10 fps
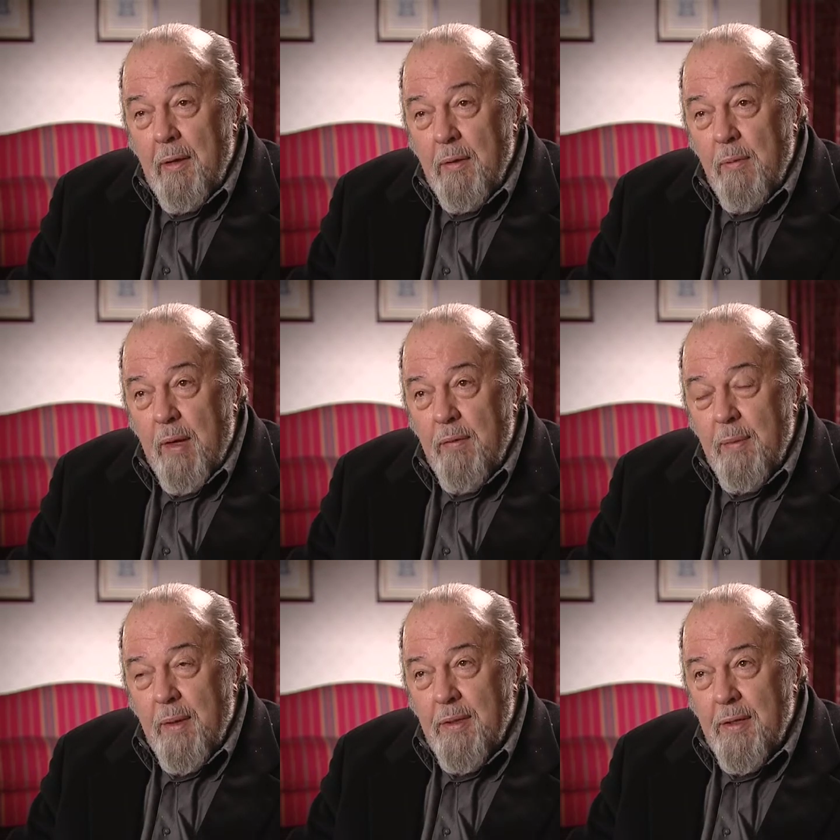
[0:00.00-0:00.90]
One of the
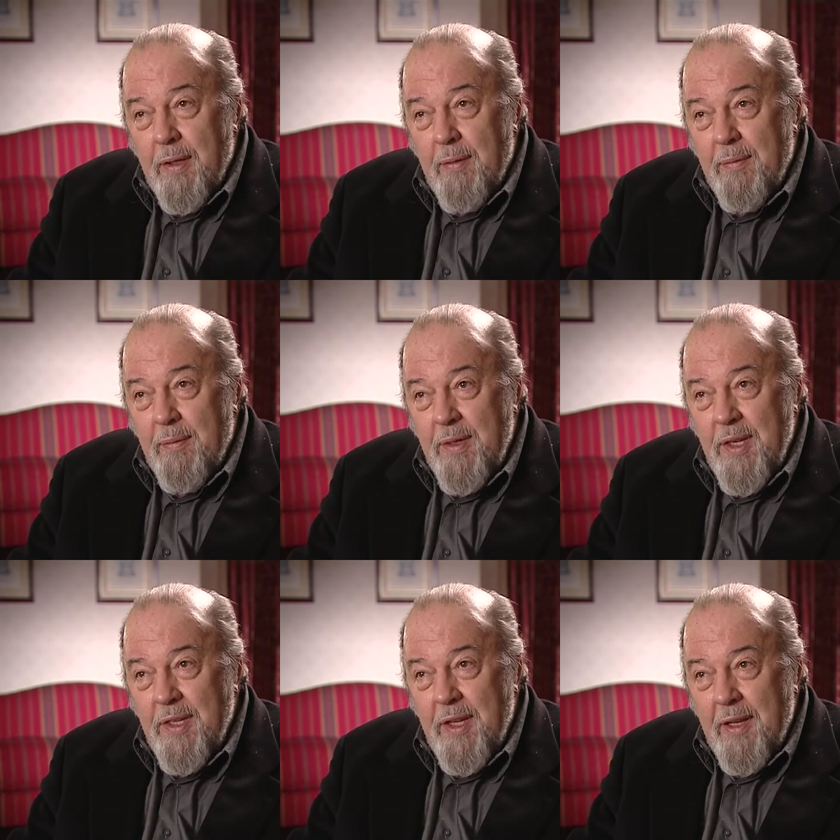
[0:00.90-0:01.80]
most um,
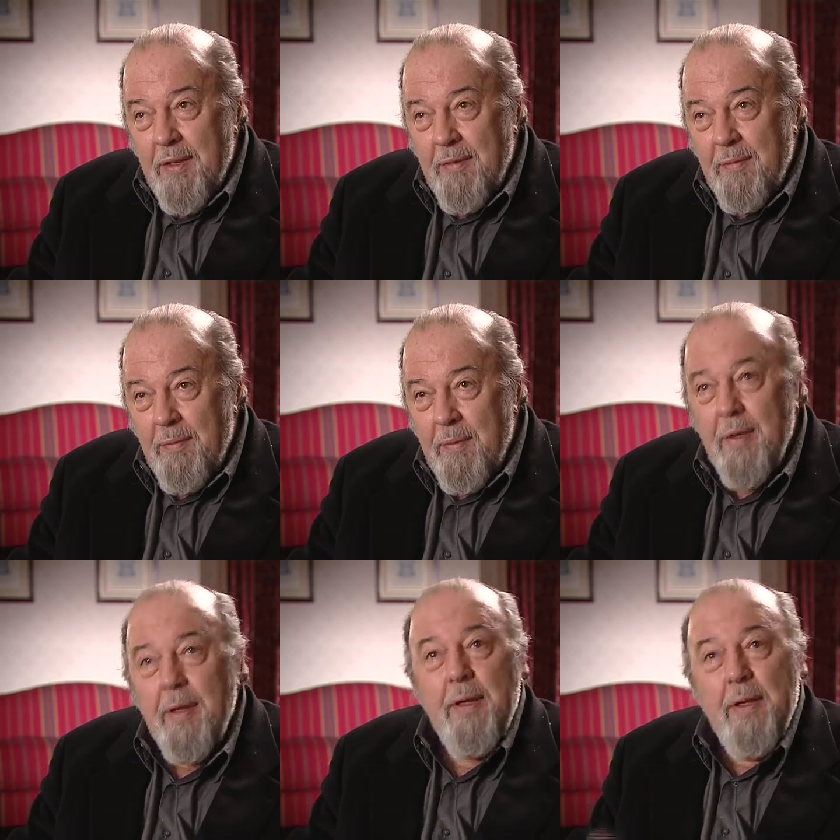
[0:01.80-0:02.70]
dizzy
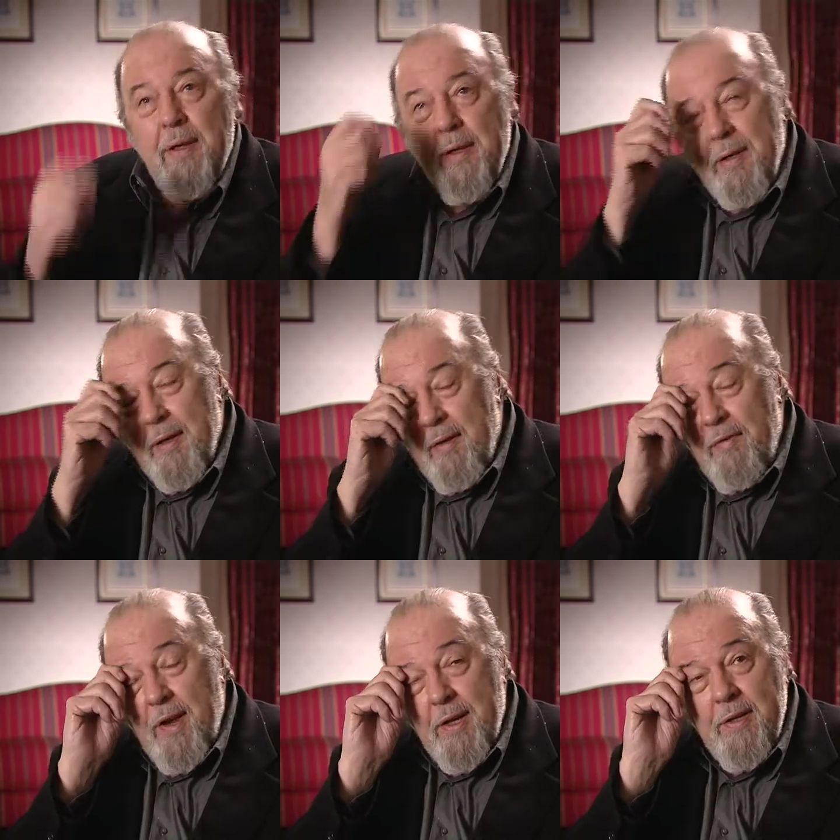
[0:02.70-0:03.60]

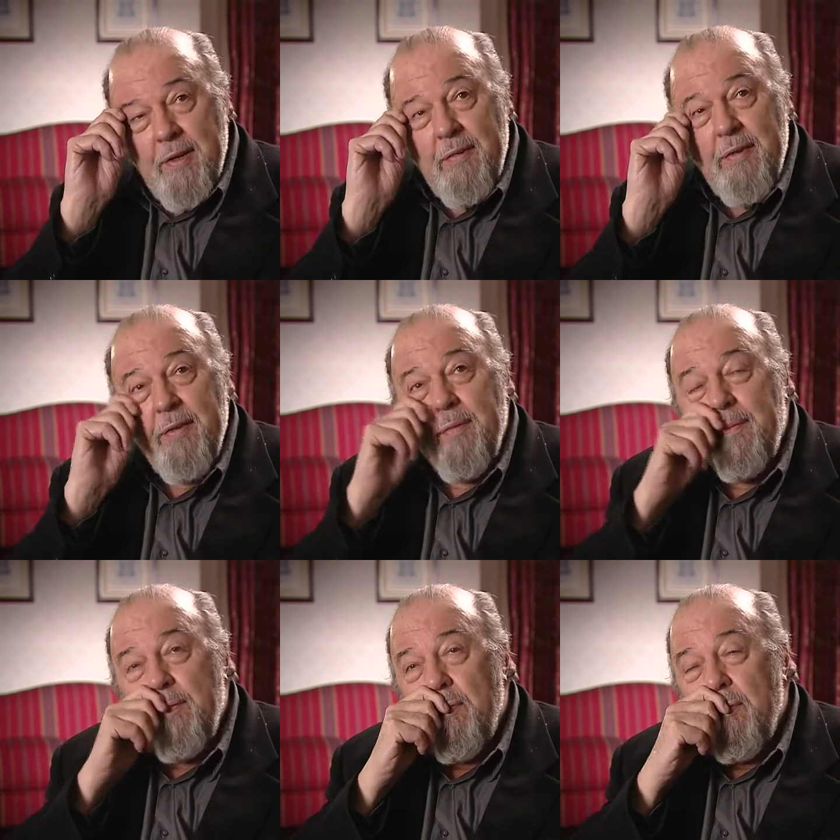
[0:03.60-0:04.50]
effects of
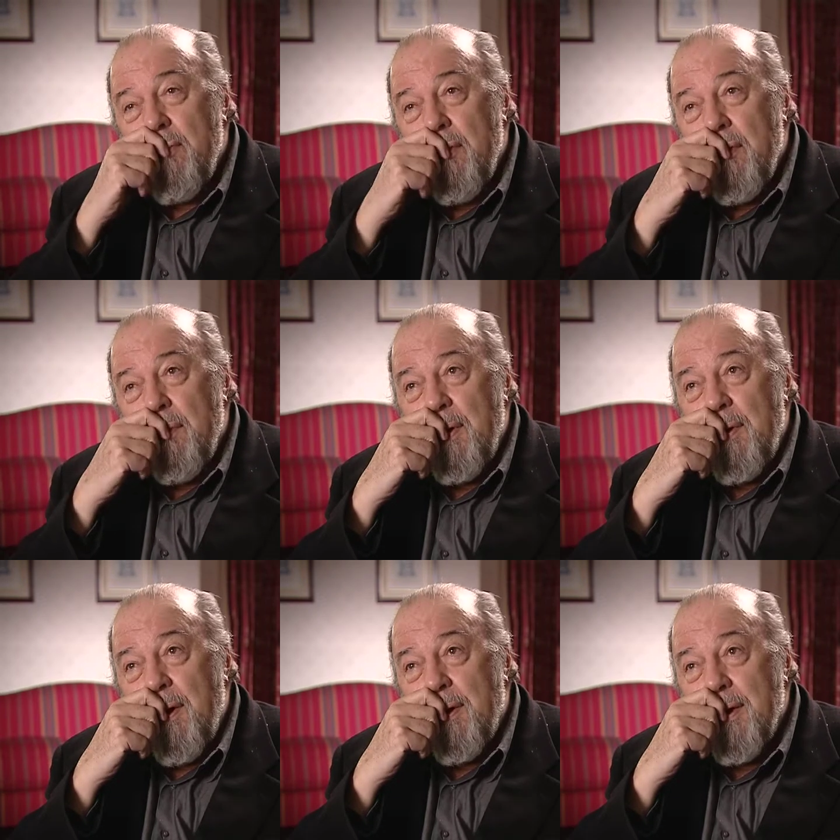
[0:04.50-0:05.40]

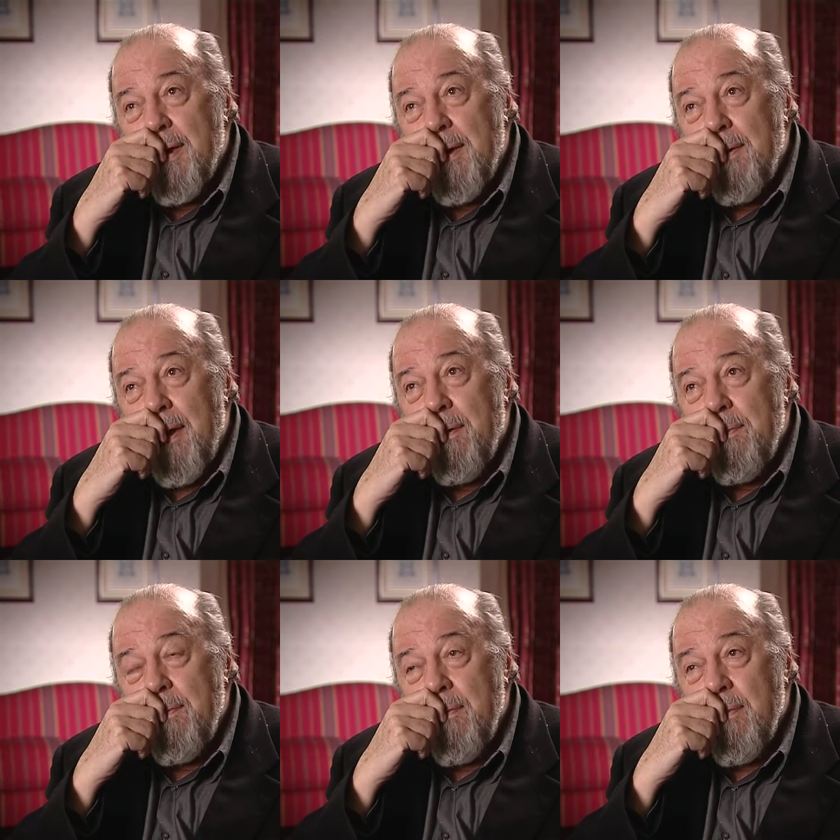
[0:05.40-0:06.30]
bureaucracy, No.
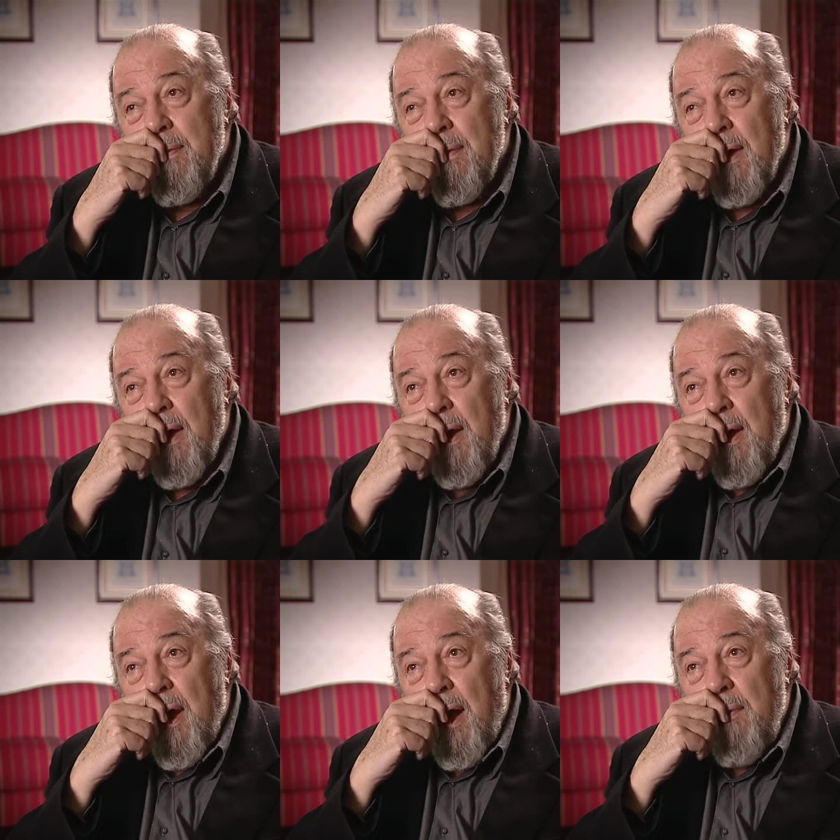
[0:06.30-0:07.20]

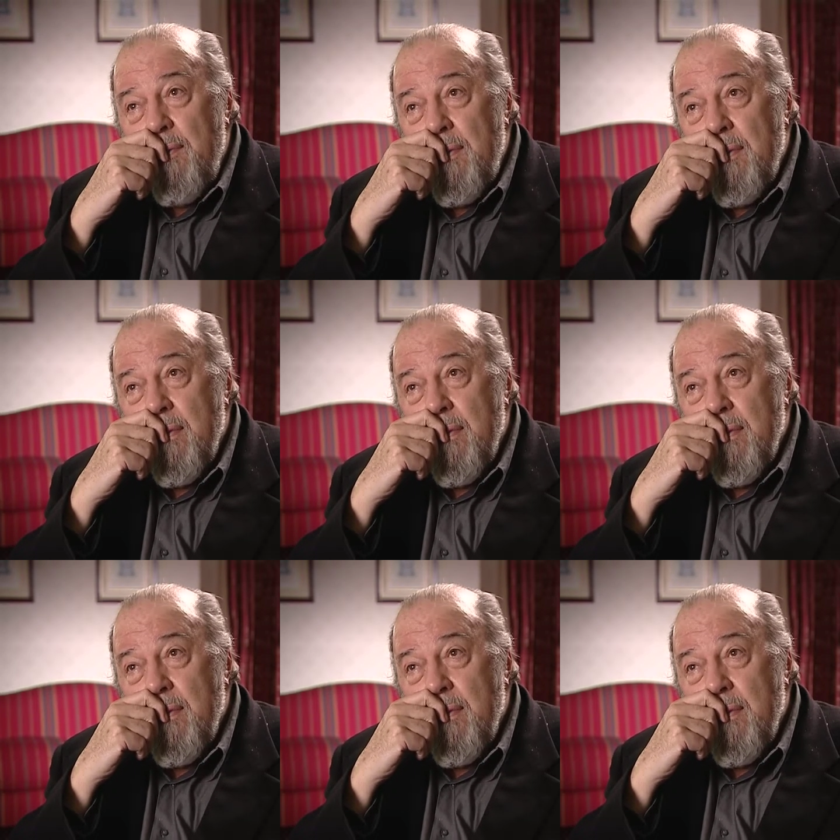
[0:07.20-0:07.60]
Um,